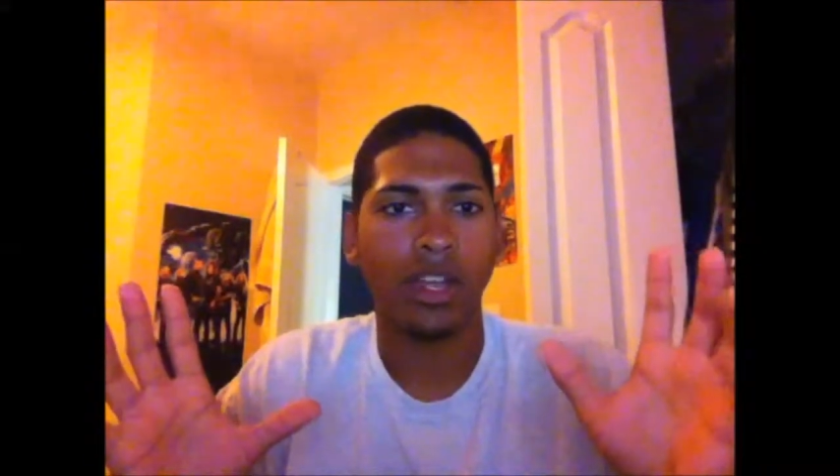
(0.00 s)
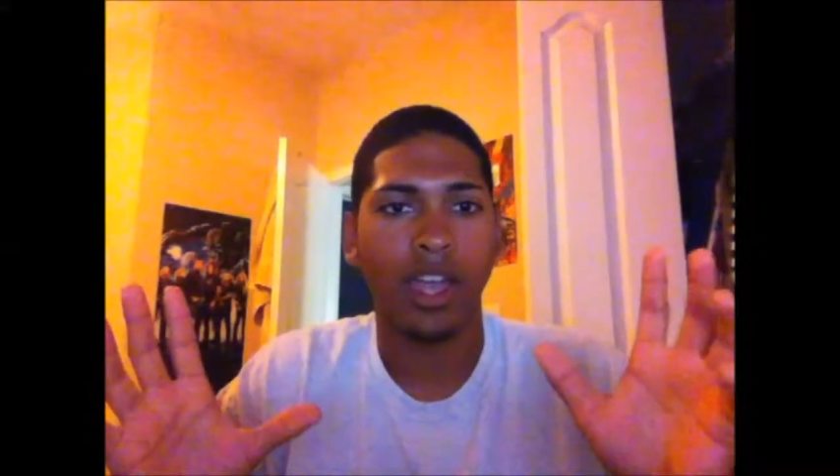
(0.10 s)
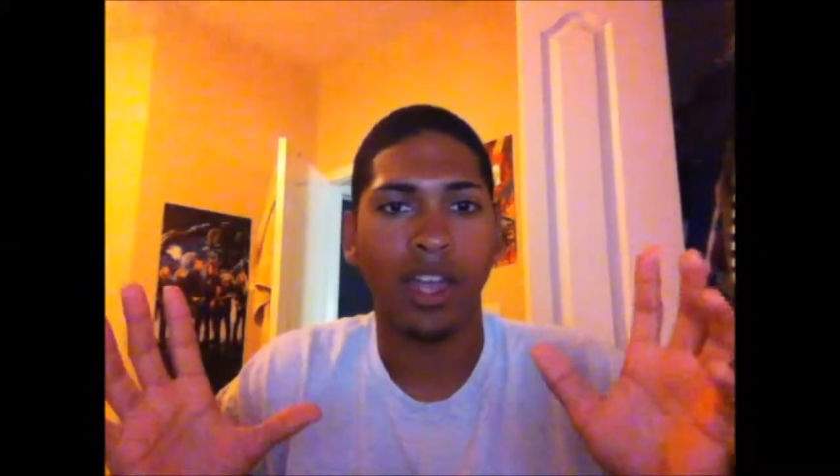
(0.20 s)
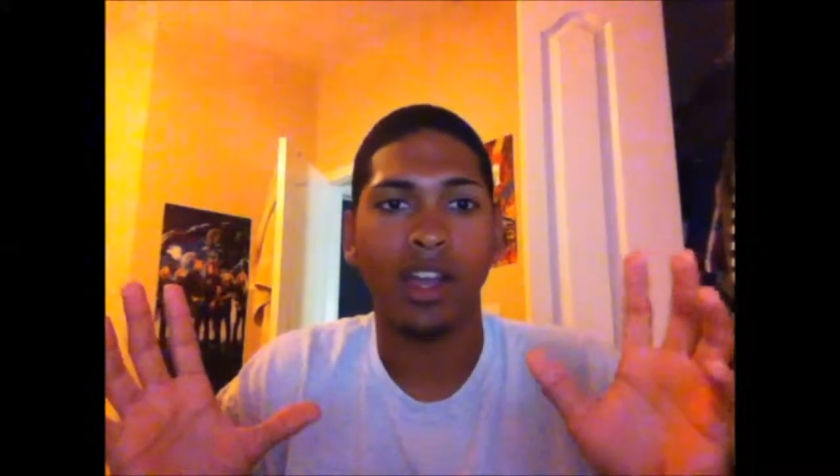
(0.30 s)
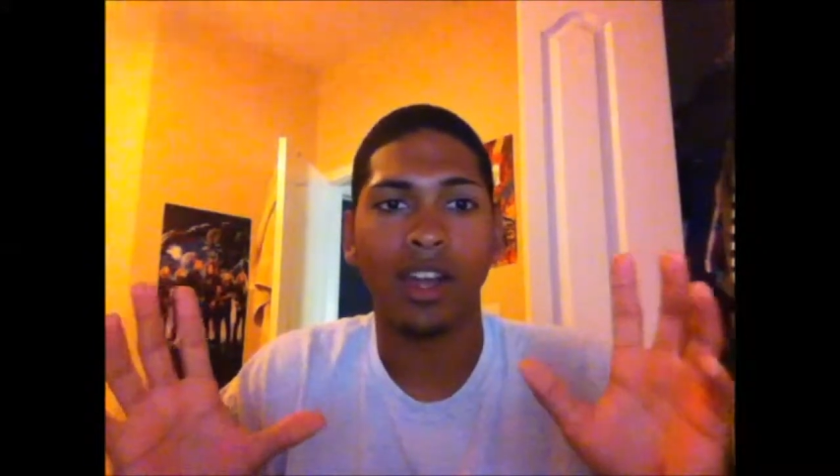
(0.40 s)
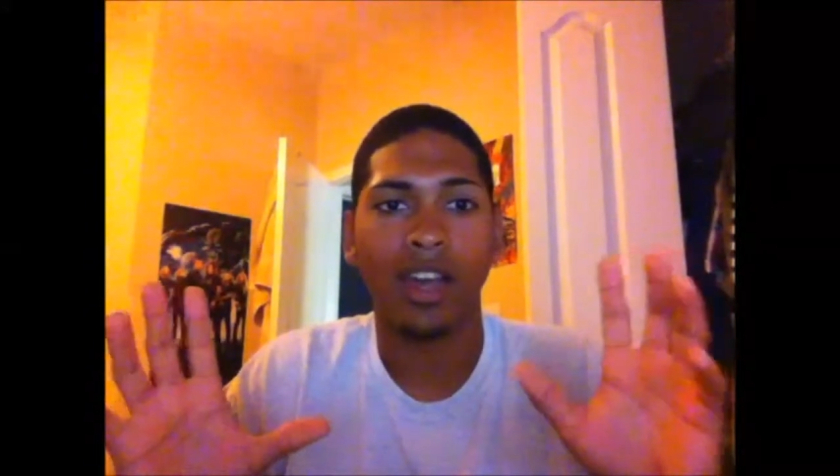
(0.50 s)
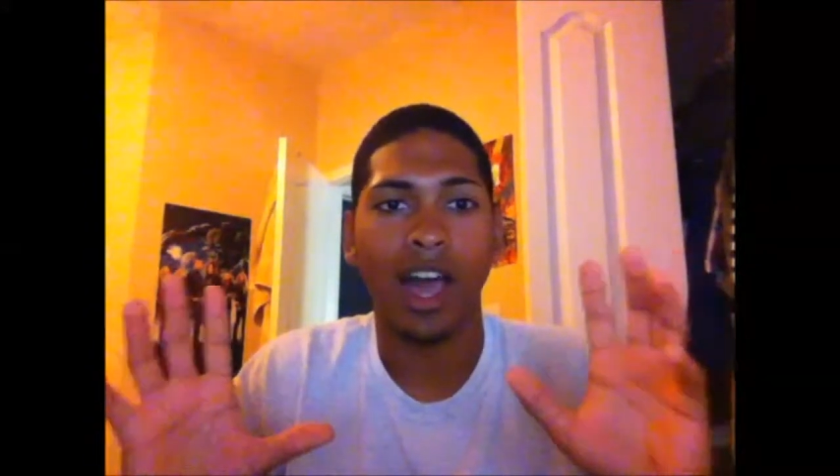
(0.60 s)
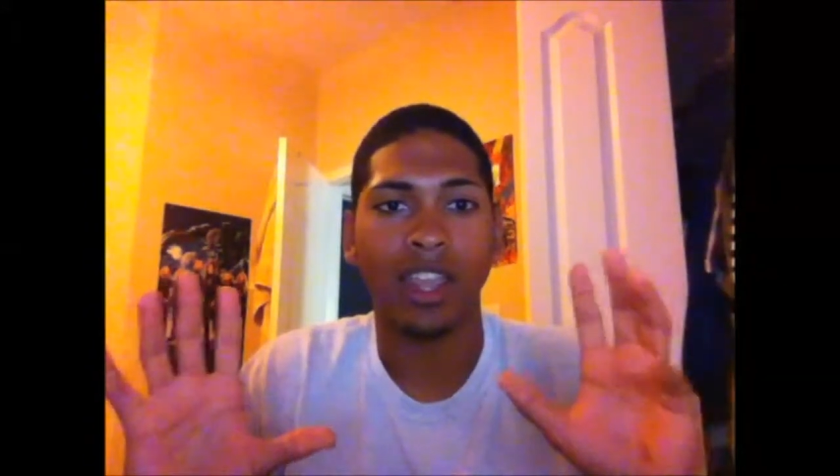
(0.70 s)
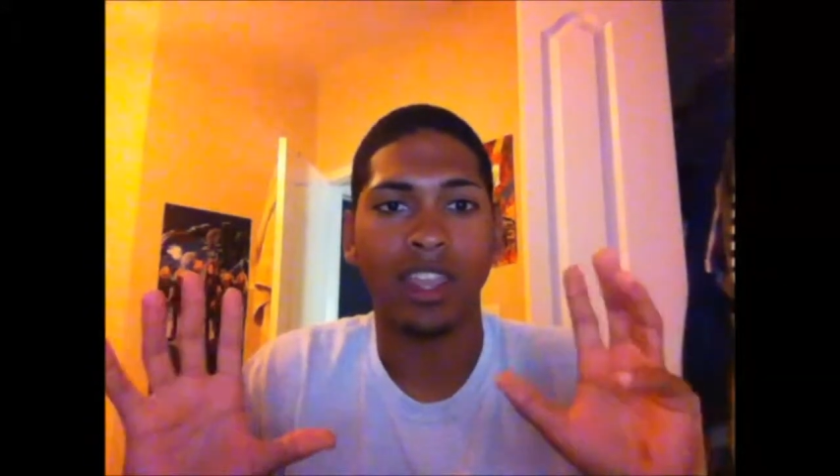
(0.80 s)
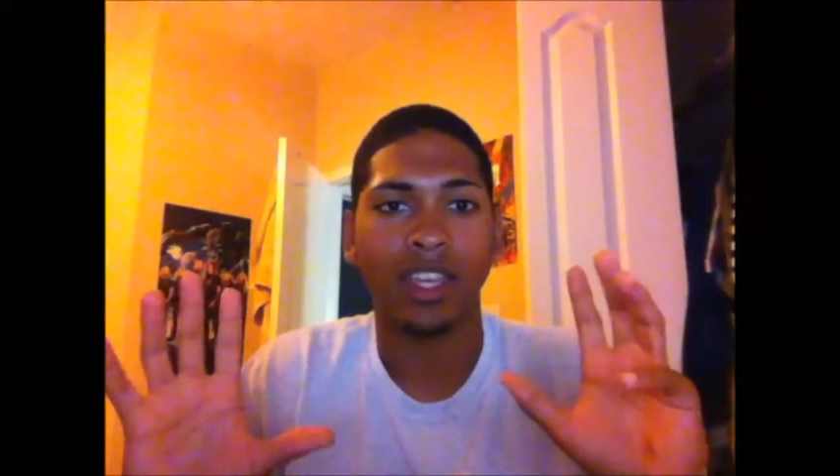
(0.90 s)
and
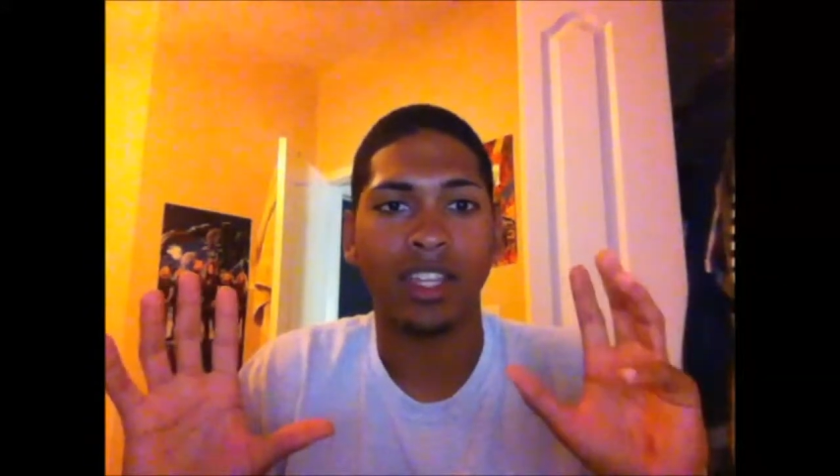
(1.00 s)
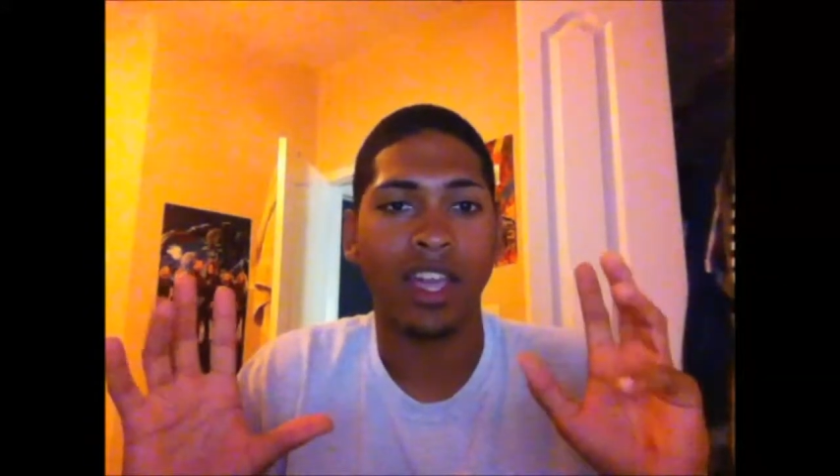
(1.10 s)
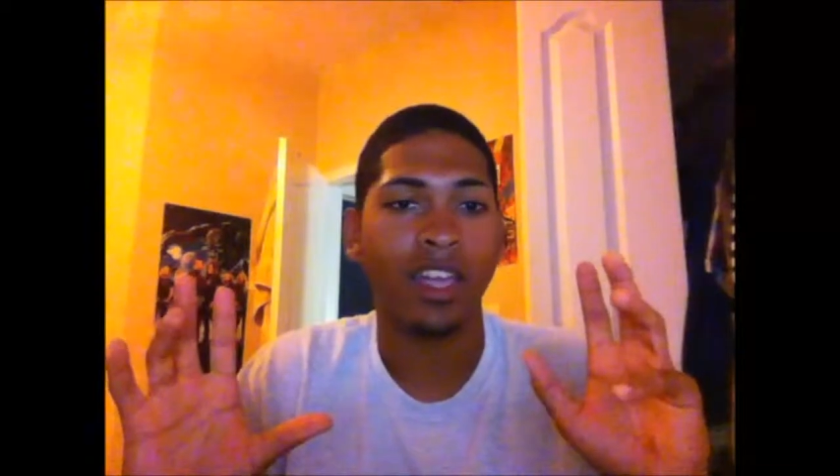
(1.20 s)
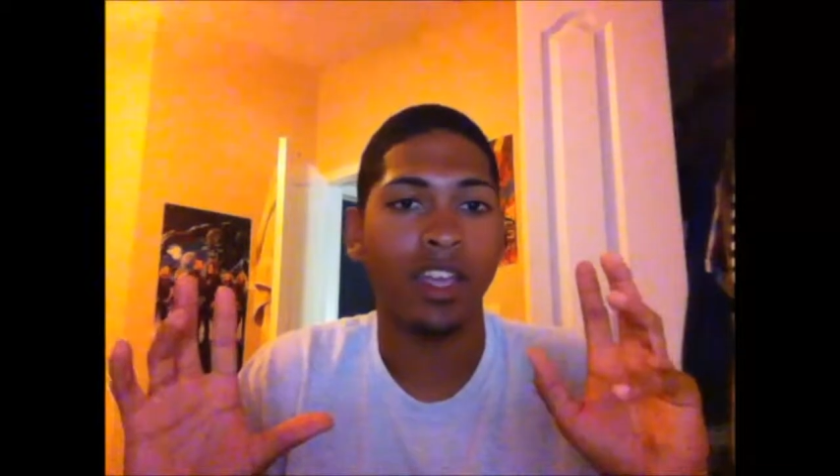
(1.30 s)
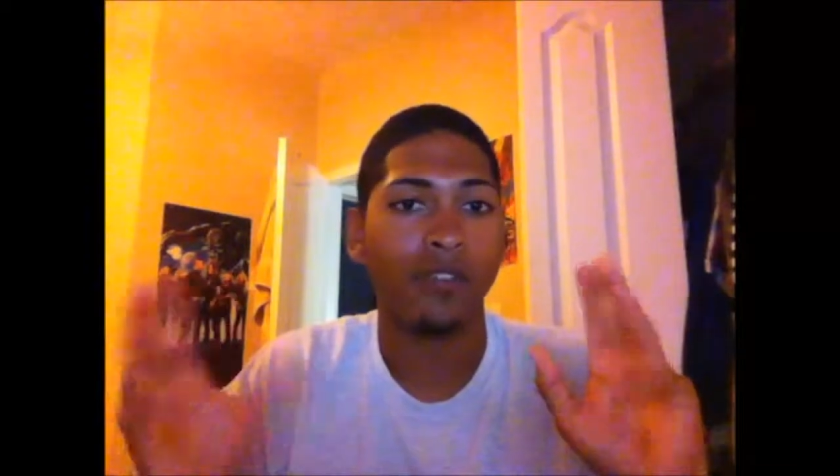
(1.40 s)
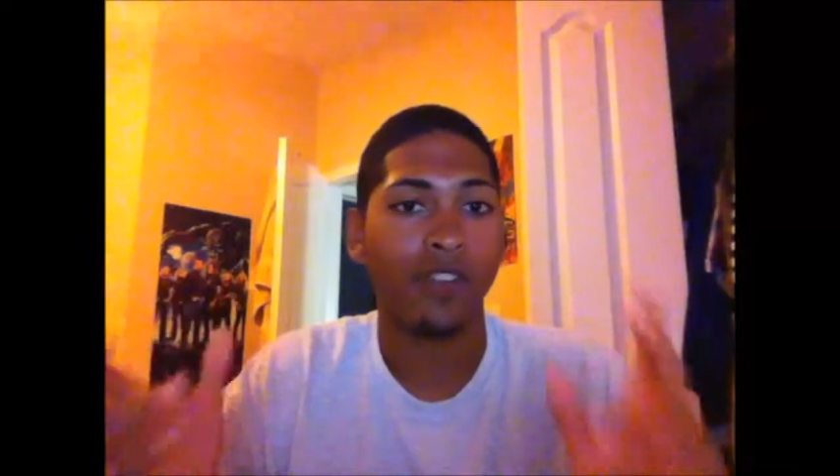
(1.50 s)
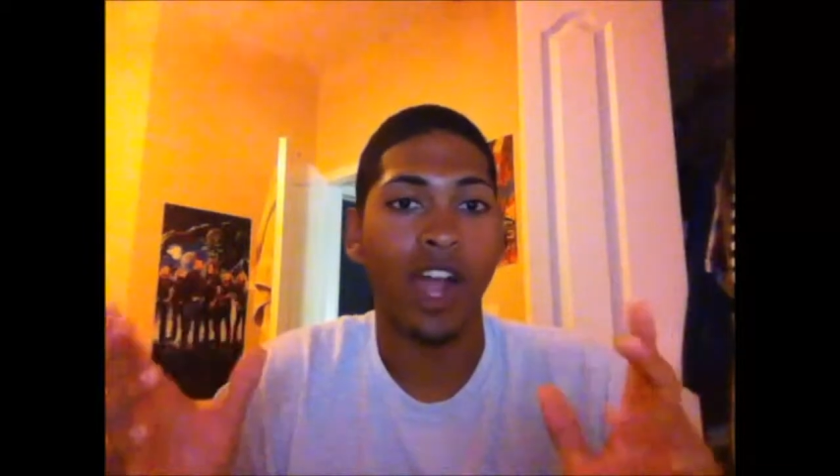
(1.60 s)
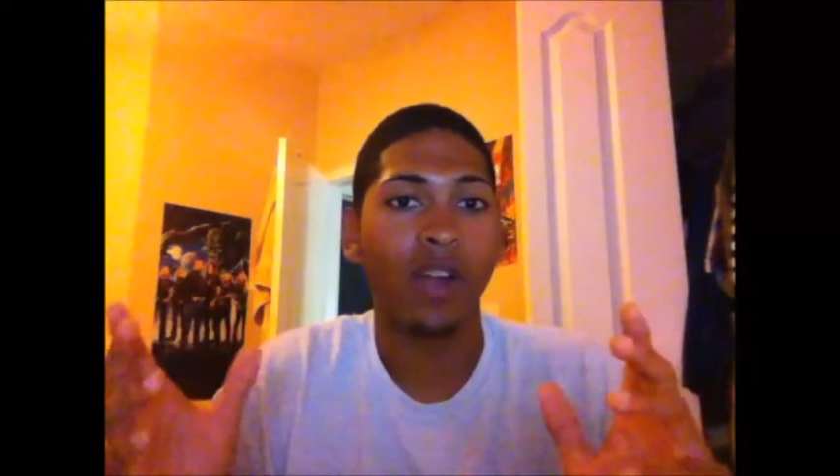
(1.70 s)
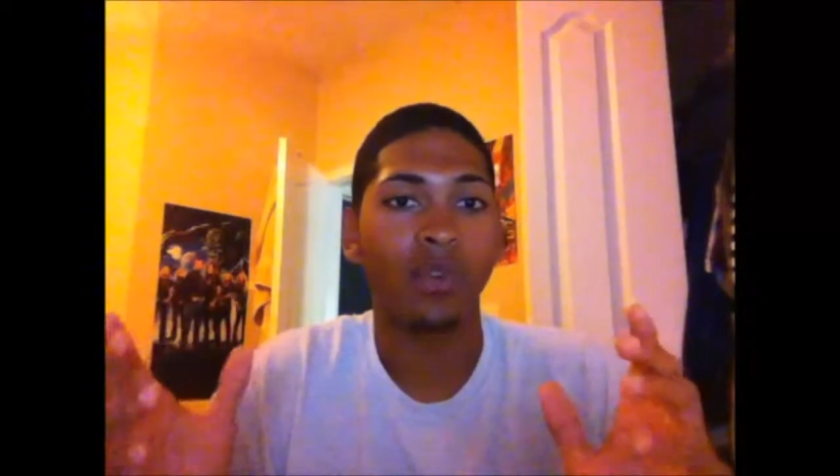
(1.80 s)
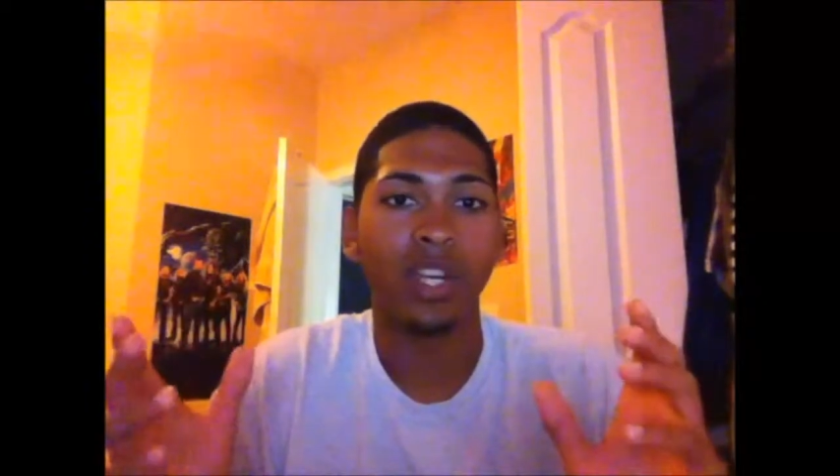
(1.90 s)
I think that if you're
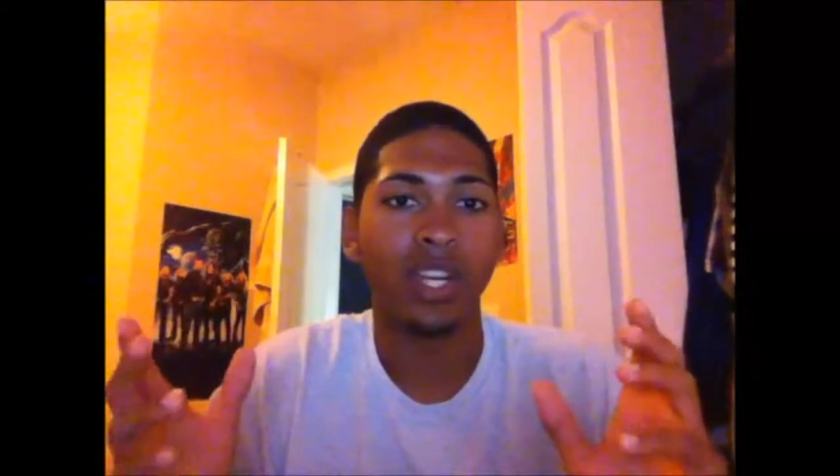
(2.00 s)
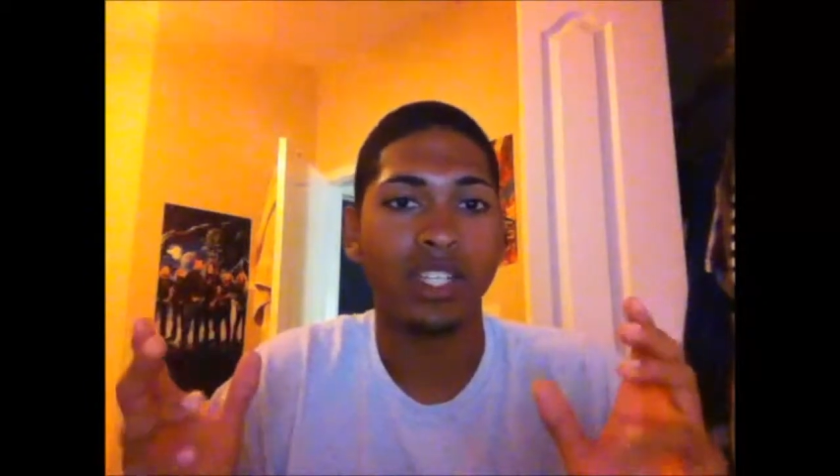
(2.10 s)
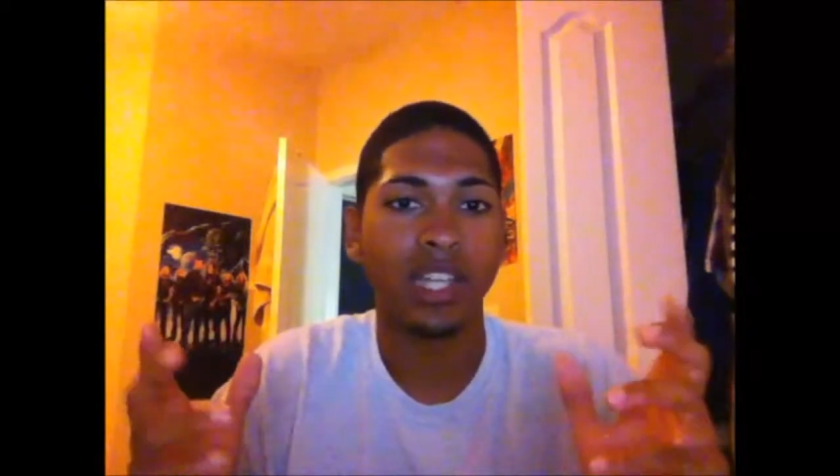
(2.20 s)
not reading